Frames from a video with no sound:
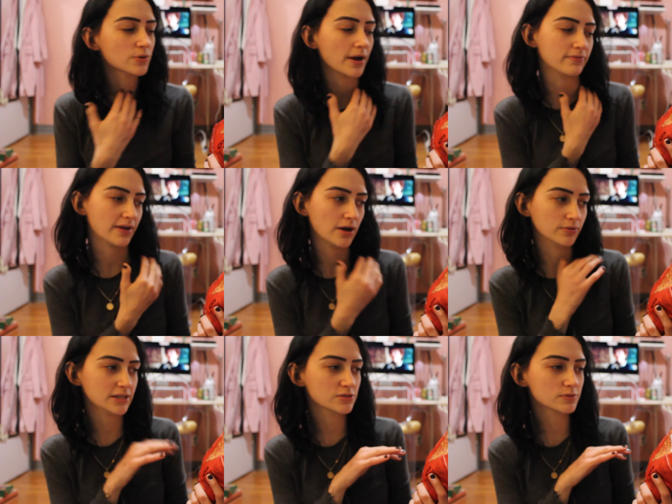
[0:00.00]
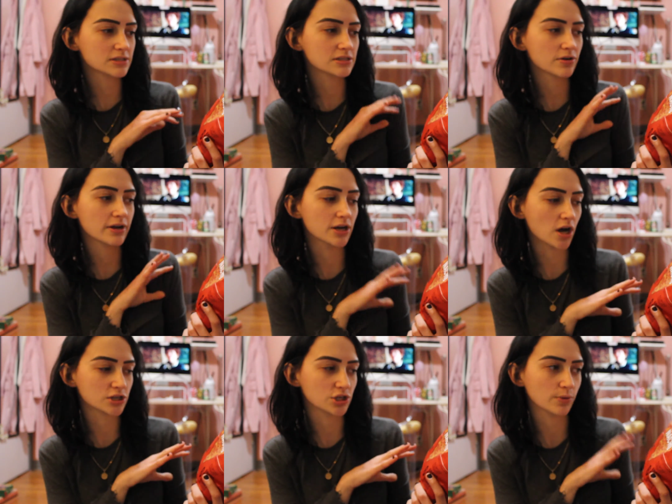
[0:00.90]
So I found these ones. These are in
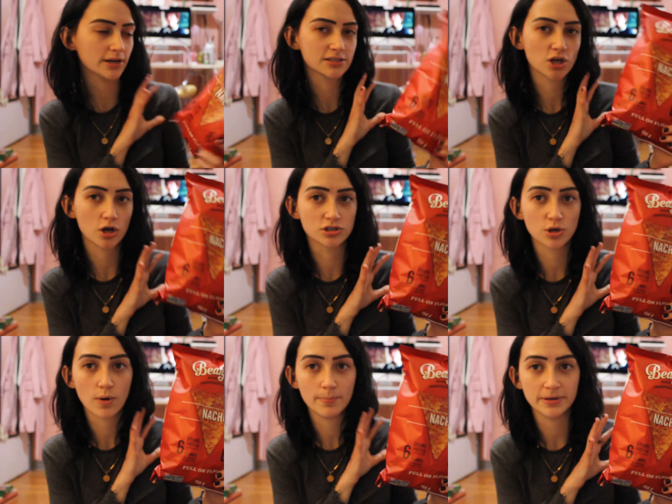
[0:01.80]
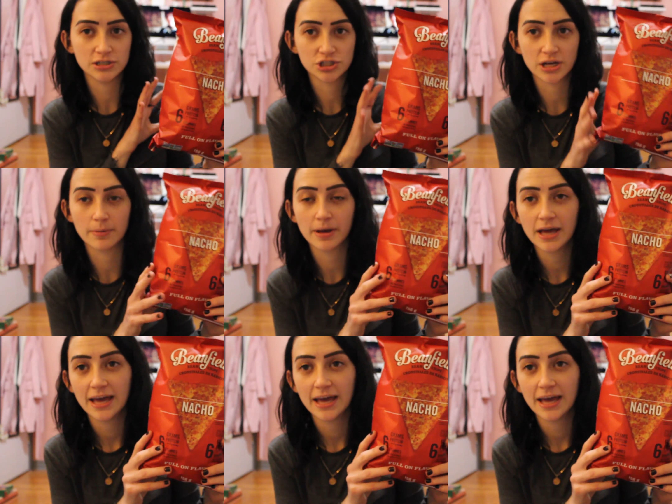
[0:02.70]
nacho and it's also a bean chip.